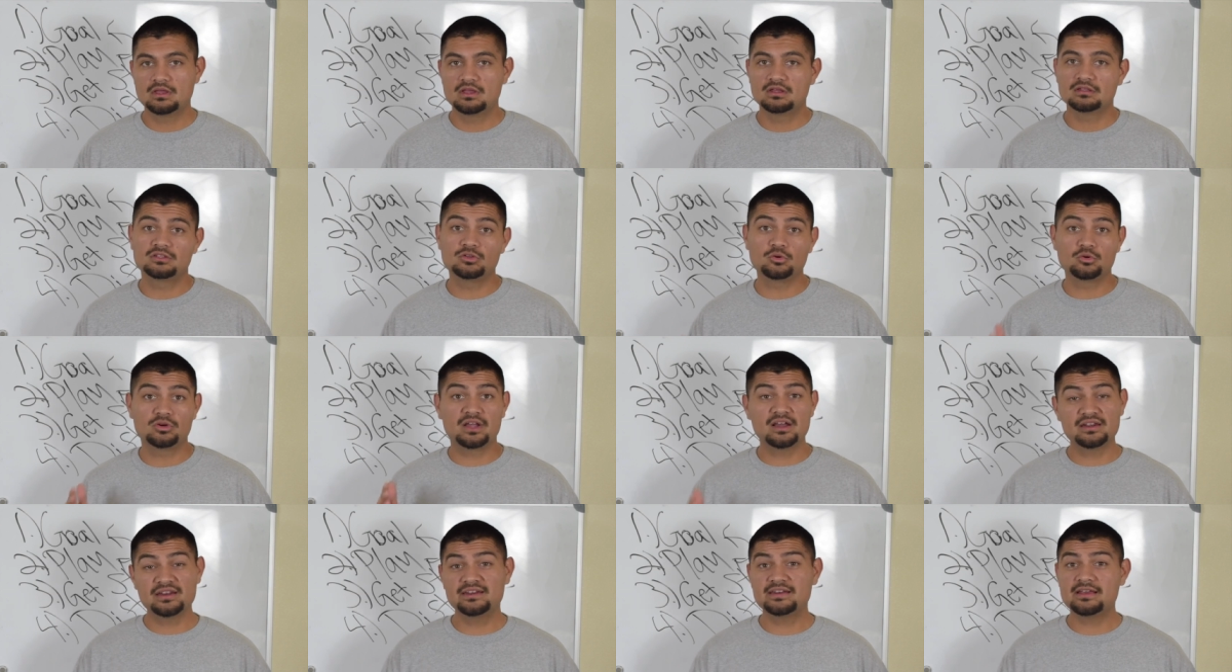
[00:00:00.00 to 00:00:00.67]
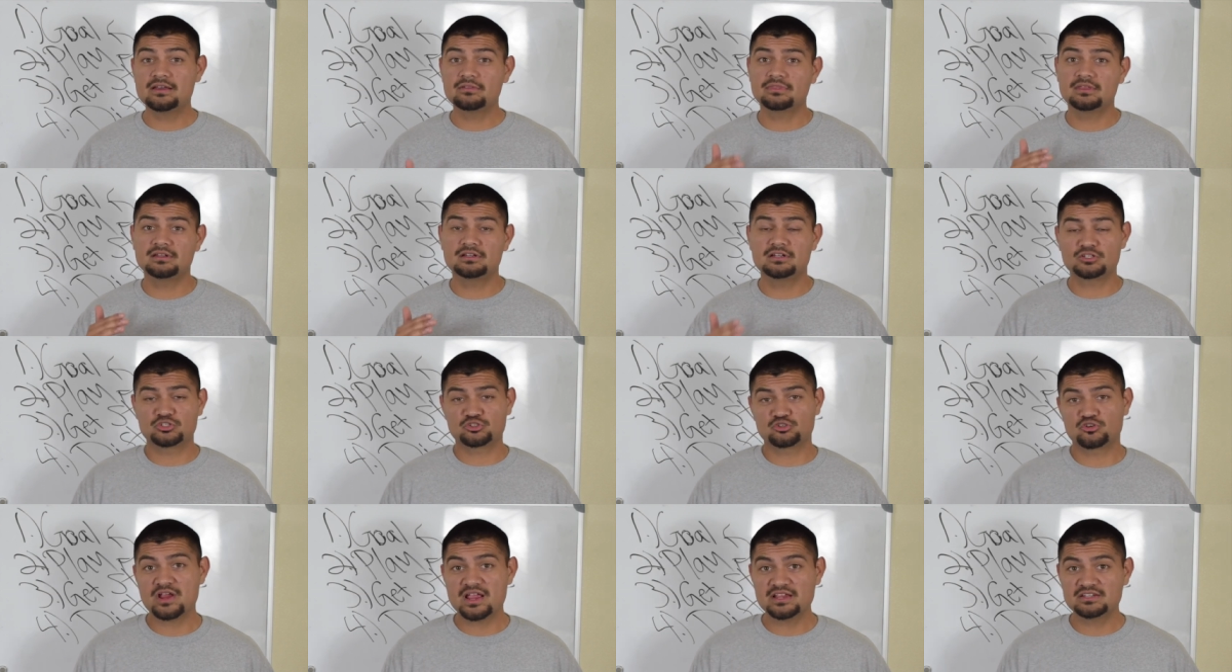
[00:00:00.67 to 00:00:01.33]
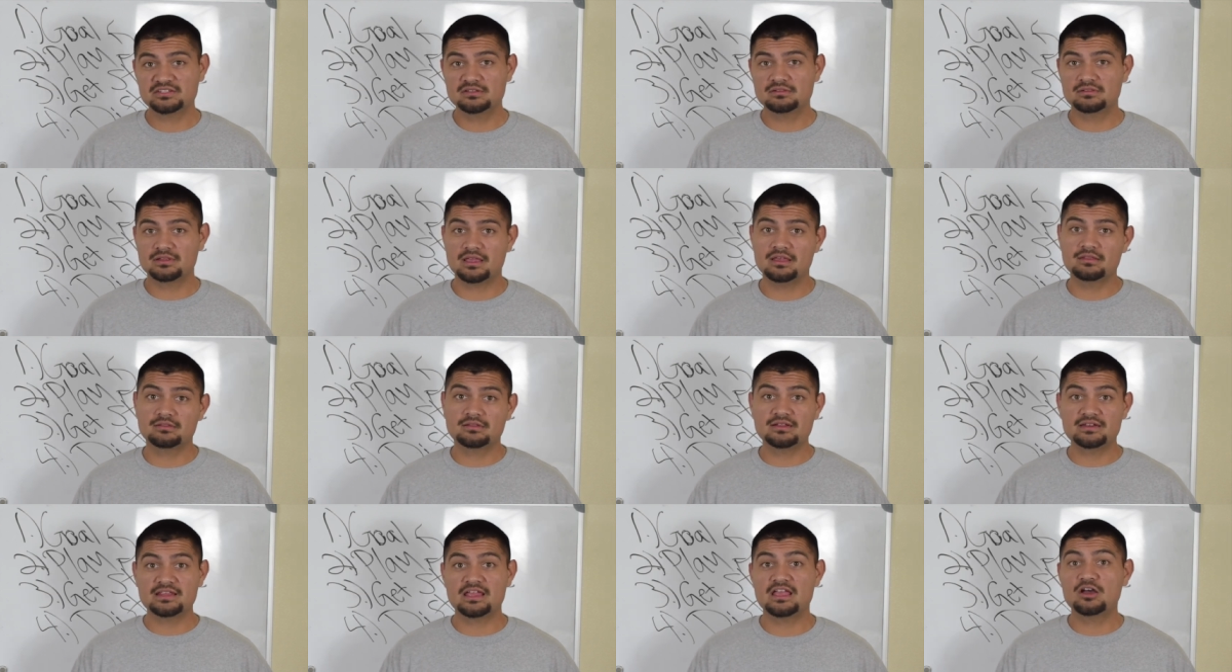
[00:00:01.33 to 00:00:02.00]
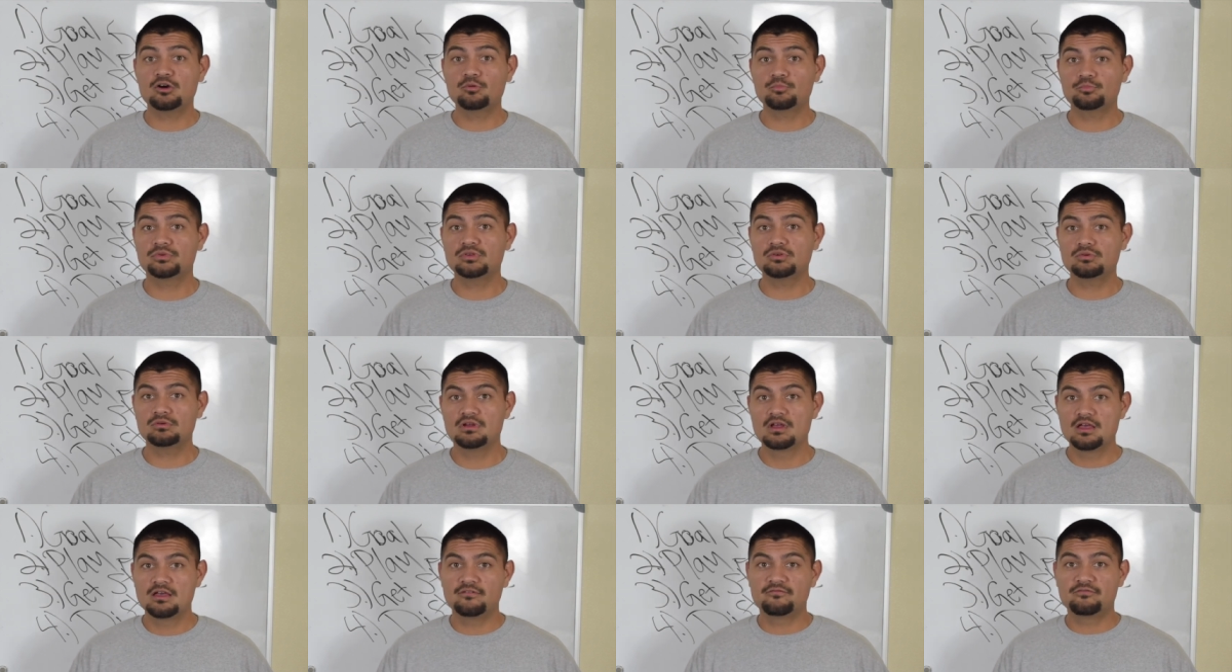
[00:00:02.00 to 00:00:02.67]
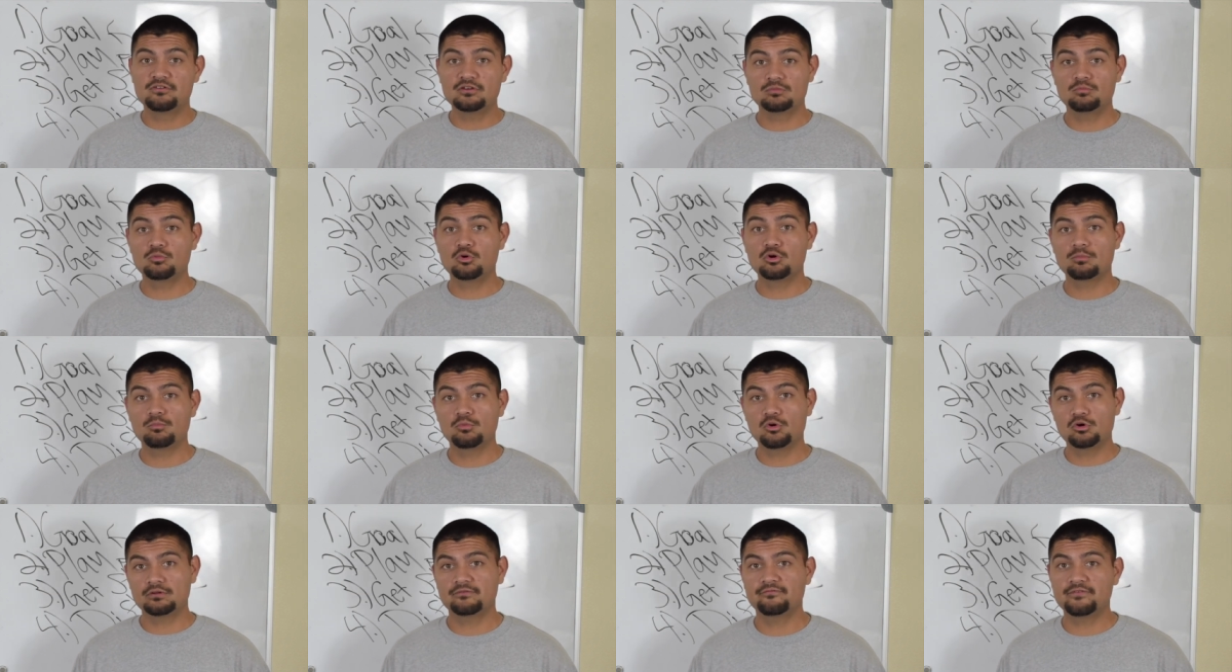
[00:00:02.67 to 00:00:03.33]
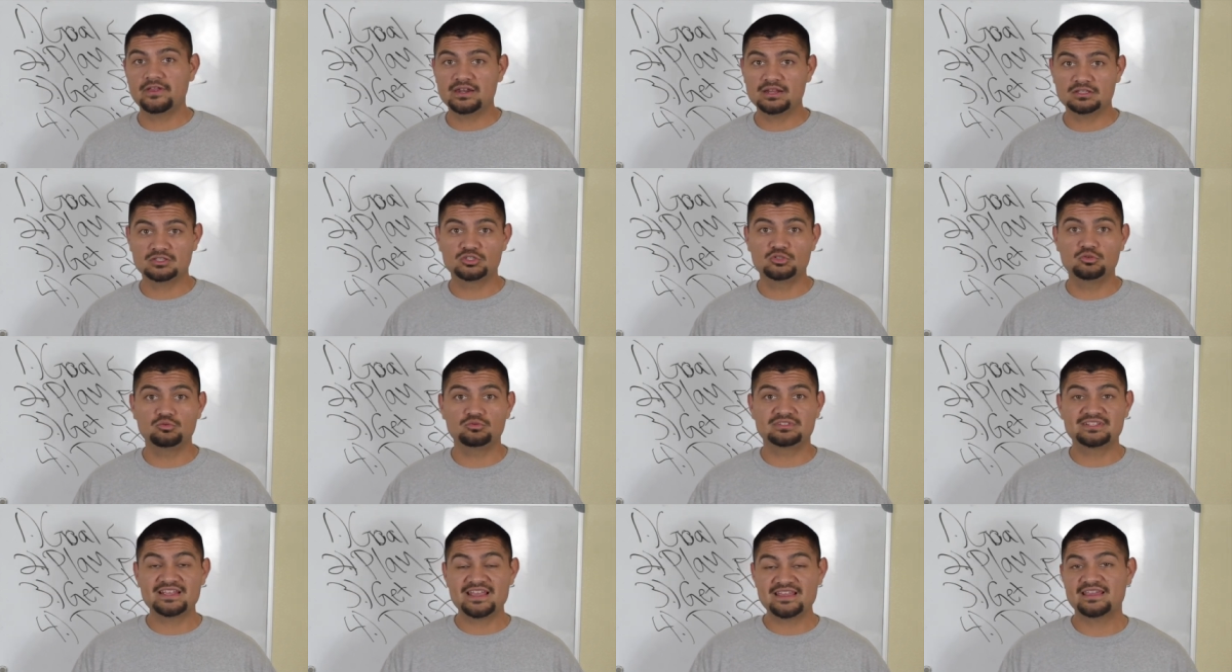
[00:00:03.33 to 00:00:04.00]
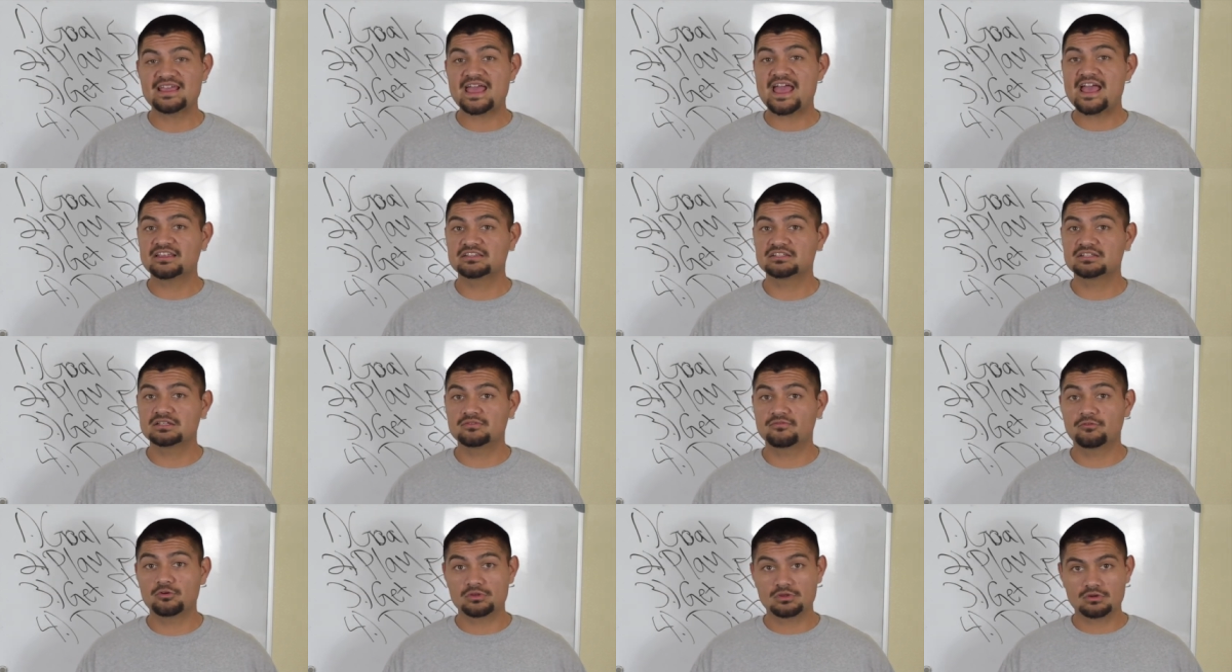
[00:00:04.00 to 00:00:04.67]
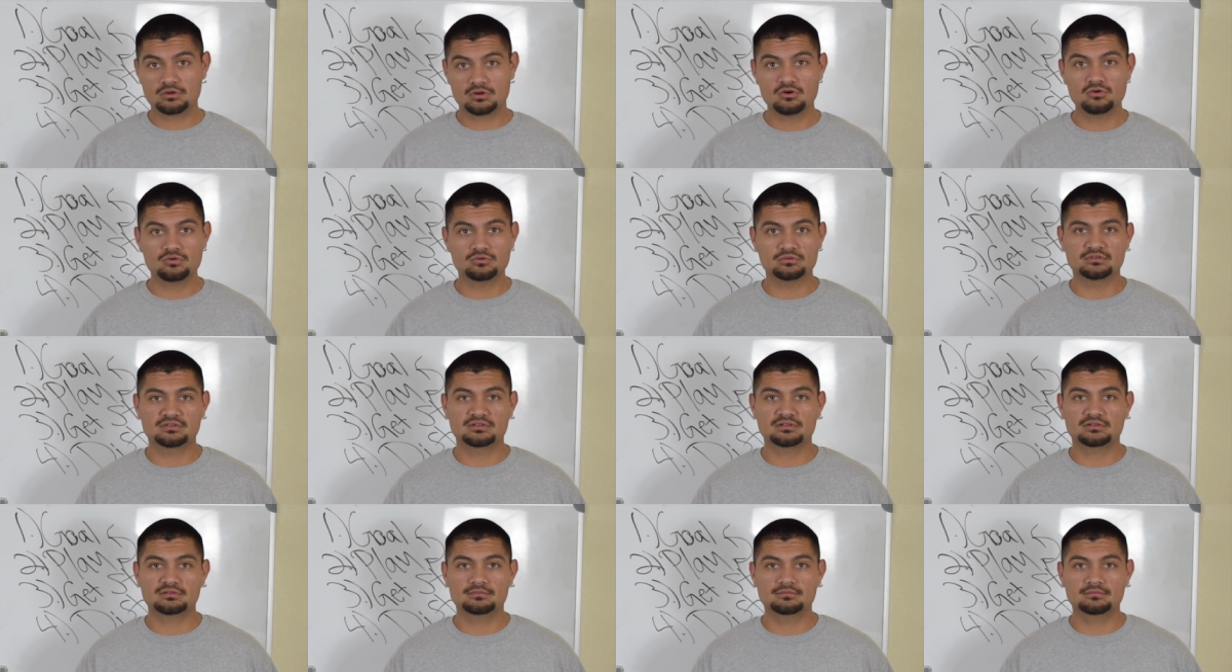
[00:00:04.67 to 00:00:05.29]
So cutting out the distractions is going to help you feel more motivated to take action for your goals.